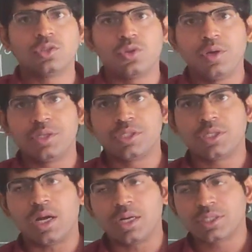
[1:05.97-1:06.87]
So it
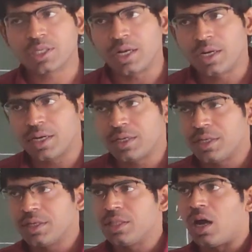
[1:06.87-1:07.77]
starts
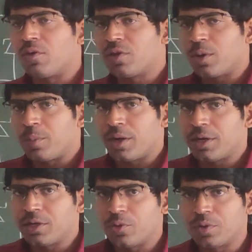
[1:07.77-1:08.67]
conducting the after
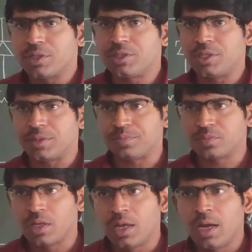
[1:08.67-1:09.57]
breakdown
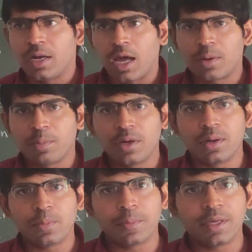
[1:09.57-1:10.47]
region.
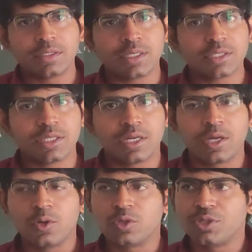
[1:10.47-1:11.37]
Normal PN junction
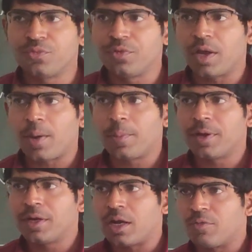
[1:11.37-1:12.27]
diodes, if we
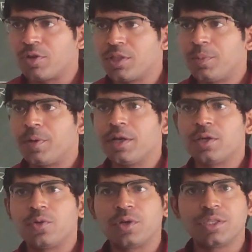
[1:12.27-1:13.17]
operate after the
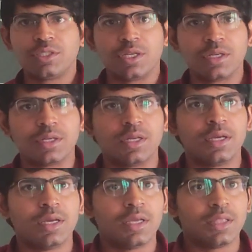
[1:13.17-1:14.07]
breakdown region,
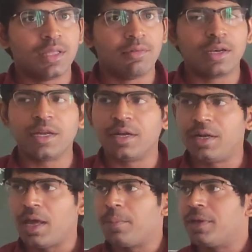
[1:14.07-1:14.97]
they will
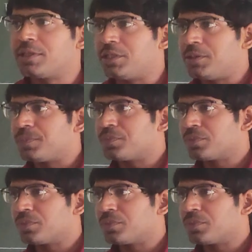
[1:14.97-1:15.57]
get damaged.